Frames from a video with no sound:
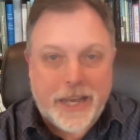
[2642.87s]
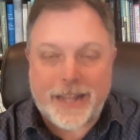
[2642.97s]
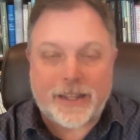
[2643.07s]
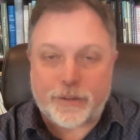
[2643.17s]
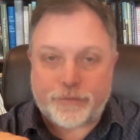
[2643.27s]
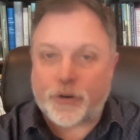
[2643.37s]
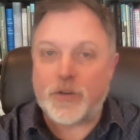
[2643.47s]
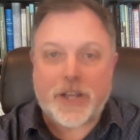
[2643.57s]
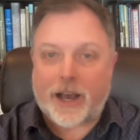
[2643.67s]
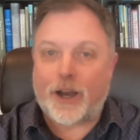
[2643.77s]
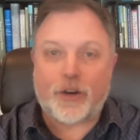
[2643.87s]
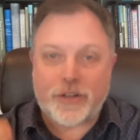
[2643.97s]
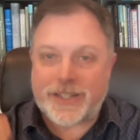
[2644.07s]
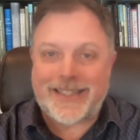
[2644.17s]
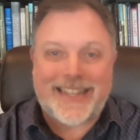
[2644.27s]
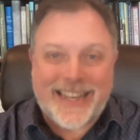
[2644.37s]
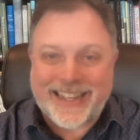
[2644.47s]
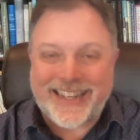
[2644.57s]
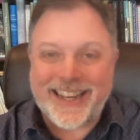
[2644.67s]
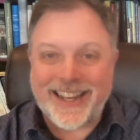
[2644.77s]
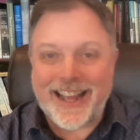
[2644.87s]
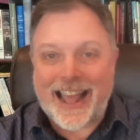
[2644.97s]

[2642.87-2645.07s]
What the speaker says: thing that the first Congress did